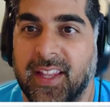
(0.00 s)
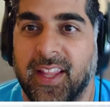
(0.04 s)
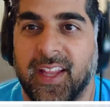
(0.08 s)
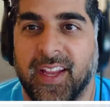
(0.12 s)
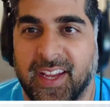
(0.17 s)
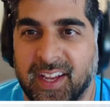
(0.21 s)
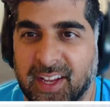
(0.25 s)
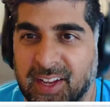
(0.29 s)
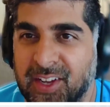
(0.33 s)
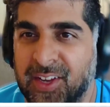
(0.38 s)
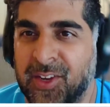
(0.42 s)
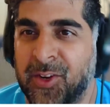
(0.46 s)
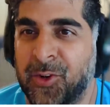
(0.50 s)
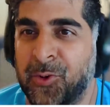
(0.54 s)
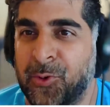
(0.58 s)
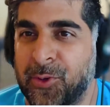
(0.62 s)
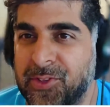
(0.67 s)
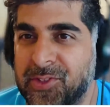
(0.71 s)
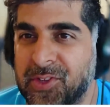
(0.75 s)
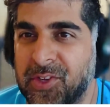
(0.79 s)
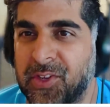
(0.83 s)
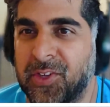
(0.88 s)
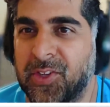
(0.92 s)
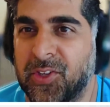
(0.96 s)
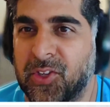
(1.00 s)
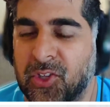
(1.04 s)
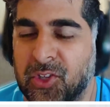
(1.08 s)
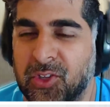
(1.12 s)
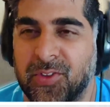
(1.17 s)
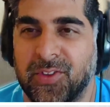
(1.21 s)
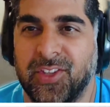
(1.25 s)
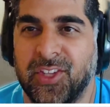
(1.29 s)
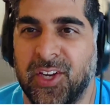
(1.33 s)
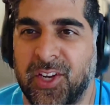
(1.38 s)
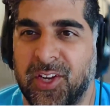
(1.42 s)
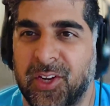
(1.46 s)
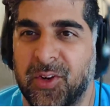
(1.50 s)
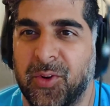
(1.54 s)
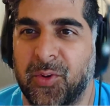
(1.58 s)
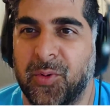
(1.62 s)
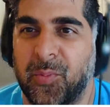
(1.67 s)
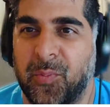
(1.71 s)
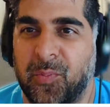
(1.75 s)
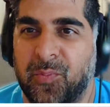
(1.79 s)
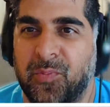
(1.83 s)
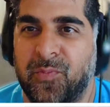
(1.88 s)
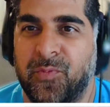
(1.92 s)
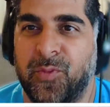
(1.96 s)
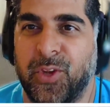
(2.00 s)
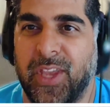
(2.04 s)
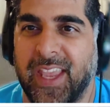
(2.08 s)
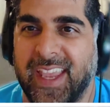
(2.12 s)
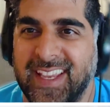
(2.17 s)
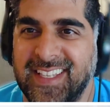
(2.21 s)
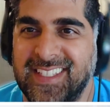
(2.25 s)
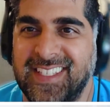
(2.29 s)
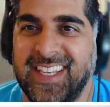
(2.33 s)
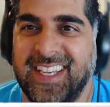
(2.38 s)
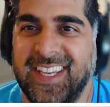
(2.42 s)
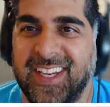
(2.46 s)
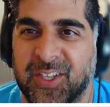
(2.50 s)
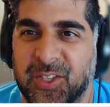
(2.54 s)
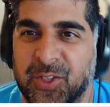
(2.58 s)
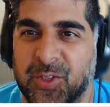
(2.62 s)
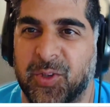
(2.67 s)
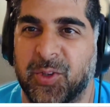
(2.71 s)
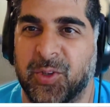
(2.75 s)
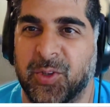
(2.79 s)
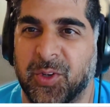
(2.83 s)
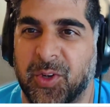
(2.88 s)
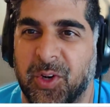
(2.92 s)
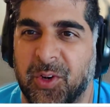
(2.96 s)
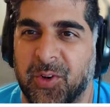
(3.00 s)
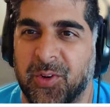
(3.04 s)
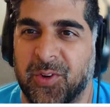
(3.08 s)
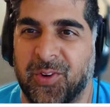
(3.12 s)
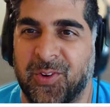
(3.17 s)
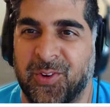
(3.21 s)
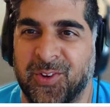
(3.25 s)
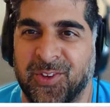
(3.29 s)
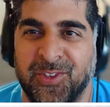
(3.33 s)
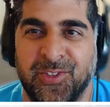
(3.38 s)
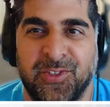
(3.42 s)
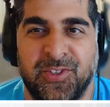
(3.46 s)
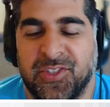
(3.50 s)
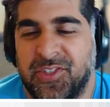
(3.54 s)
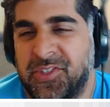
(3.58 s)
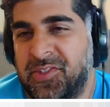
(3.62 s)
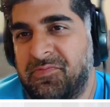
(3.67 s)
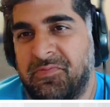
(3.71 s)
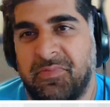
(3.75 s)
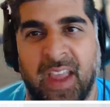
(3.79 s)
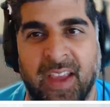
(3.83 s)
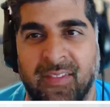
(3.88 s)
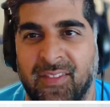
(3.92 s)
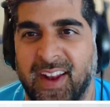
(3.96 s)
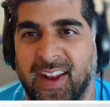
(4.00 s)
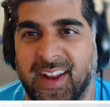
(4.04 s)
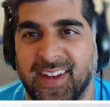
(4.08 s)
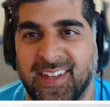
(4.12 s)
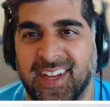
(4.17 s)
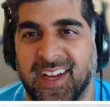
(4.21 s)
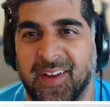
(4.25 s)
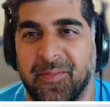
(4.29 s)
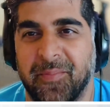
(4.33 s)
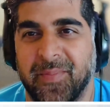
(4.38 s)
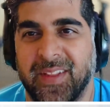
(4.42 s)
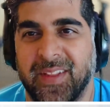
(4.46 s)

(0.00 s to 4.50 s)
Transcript: like oh, it's all you know fugazi, or or or, or you just haven't had time?